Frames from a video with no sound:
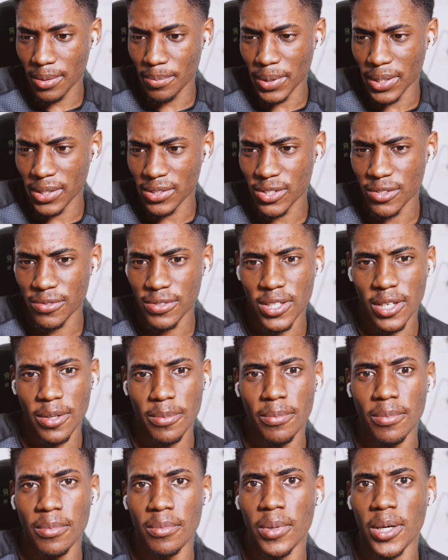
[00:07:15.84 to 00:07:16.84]
because of
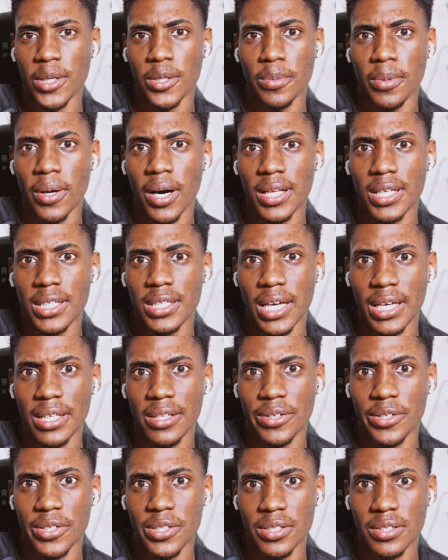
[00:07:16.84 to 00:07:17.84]
some monopoly that
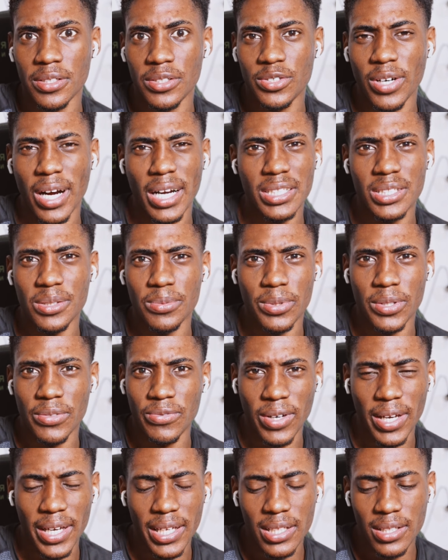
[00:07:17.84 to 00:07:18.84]
they're trying to
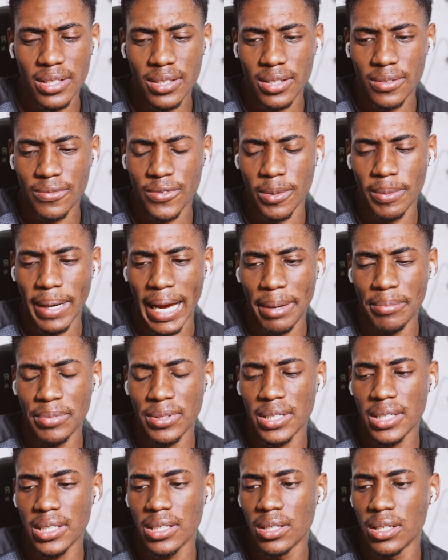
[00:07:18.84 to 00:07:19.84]
prevent from
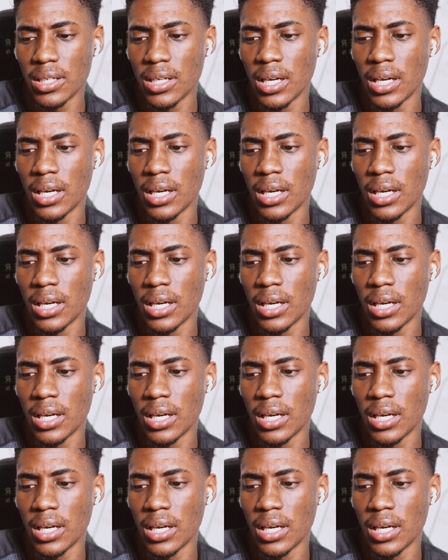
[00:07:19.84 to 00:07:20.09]
happening.